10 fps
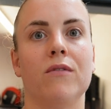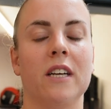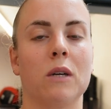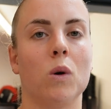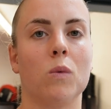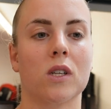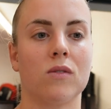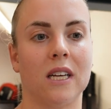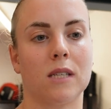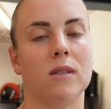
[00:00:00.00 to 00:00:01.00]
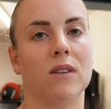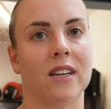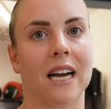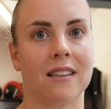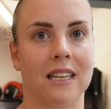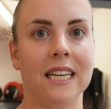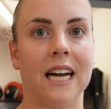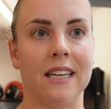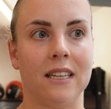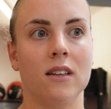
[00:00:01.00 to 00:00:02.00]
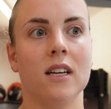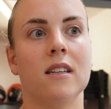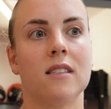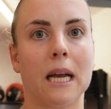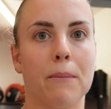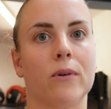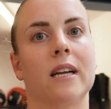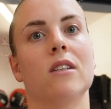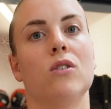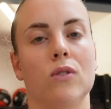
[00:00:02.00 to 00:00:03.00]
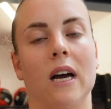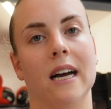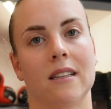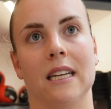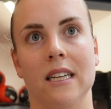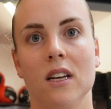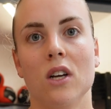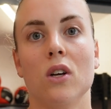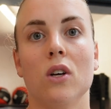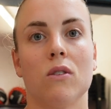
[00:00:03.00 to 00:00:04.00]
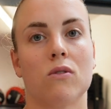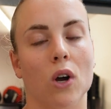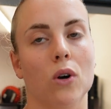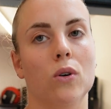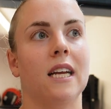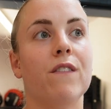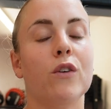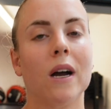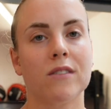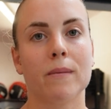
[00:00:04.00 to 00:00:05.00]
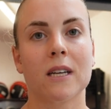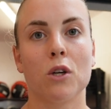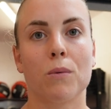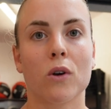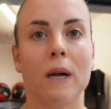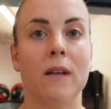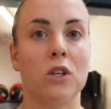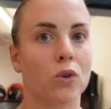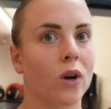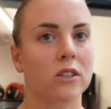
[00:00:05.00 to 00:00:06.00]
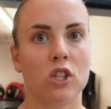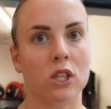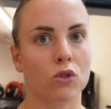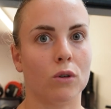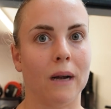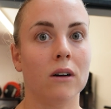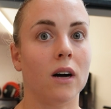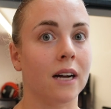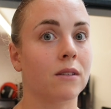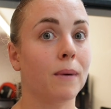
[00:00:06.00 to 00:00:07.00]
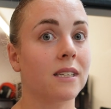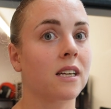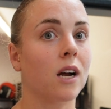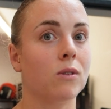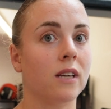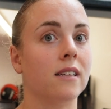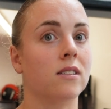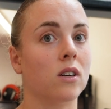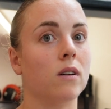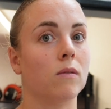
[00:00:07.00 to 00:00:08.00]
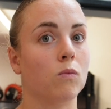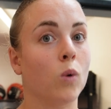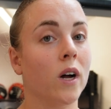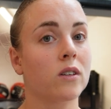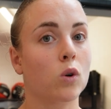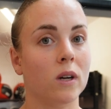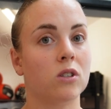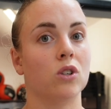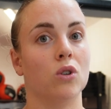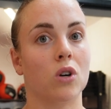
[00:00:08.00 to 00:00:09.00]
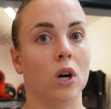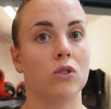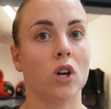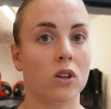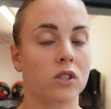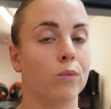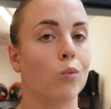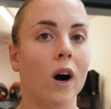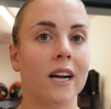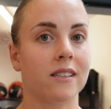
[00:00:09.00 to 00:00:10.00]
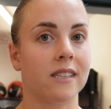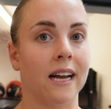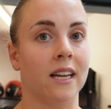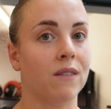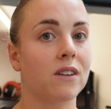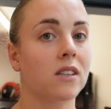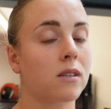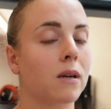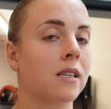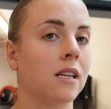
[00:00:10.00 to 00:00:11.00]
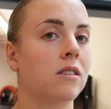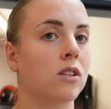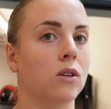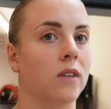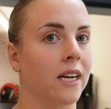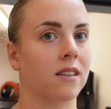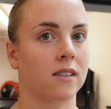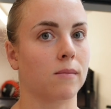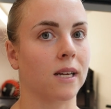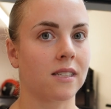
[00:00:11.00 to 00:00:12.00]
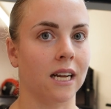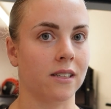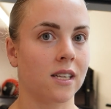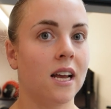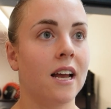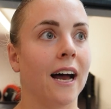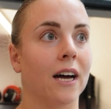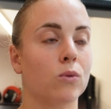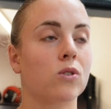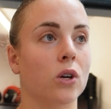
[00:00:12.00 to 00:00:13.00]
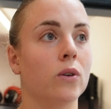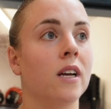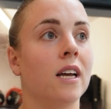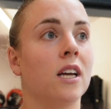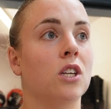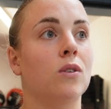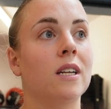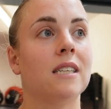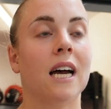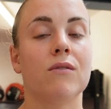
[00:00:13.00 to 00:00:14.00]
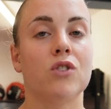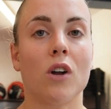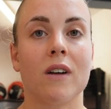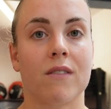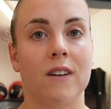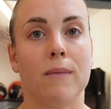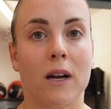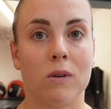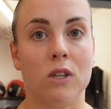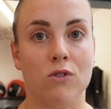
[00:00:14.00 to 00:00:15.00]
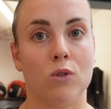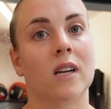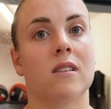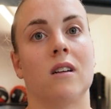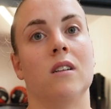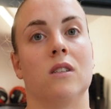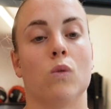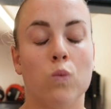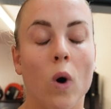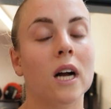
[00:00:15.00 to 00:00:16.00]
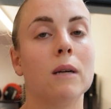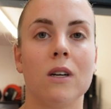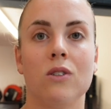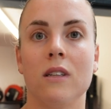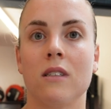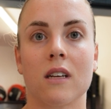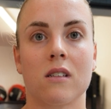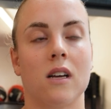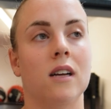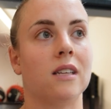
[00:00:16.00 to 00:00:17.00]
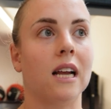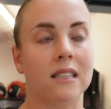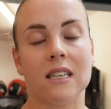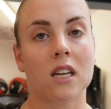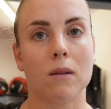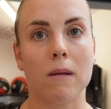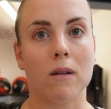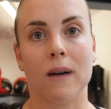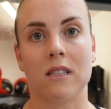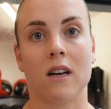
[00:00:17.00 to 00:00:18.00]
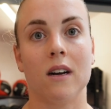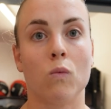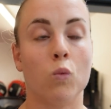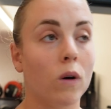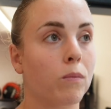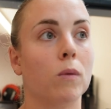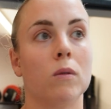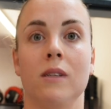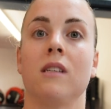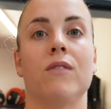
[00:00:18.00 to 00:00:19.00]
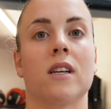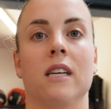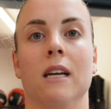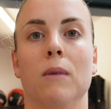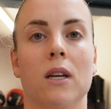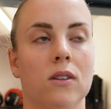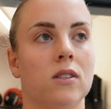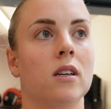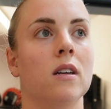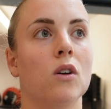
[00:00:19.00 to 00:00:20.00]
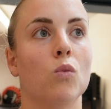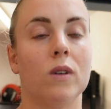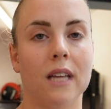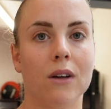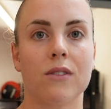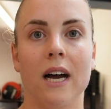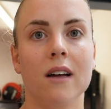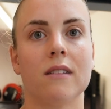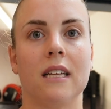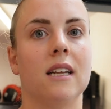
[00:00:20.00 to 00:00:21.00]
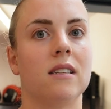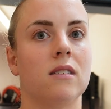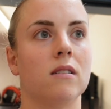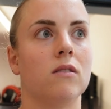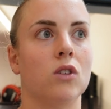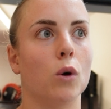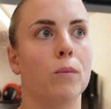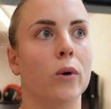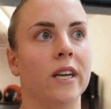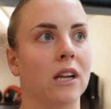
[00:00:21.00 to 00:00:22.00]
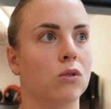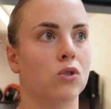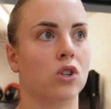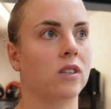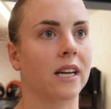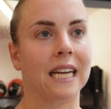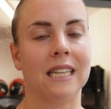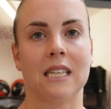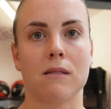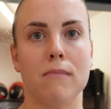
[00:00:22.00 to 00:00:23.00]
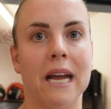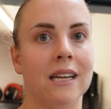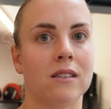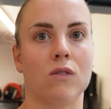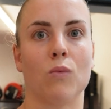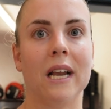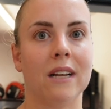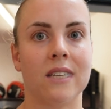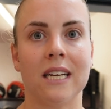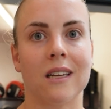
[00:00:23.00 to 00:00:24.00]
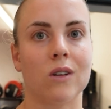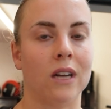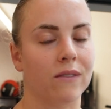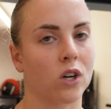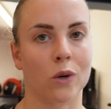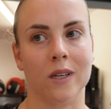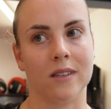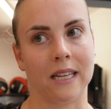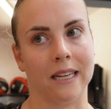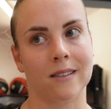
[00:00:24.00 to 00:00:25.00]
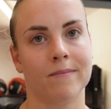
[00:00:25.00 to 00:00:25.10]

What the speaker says: finding what works for that specific athlete and then tapering it to that athlete. So if you have something in your program that you're not actually sure about, the best thing I would say is to, 1, question your coach, ask them why it's there, and if it doesn't make sense to you, then it doesn't make sense. And also, you need to have direct feedback when you do exercises. Why am I doing this exercise? Is it gonna make me better? What problem is it fixing? Because without that, then there's no point, and you're just like in this maze of weightlifting that you're never gonna understand.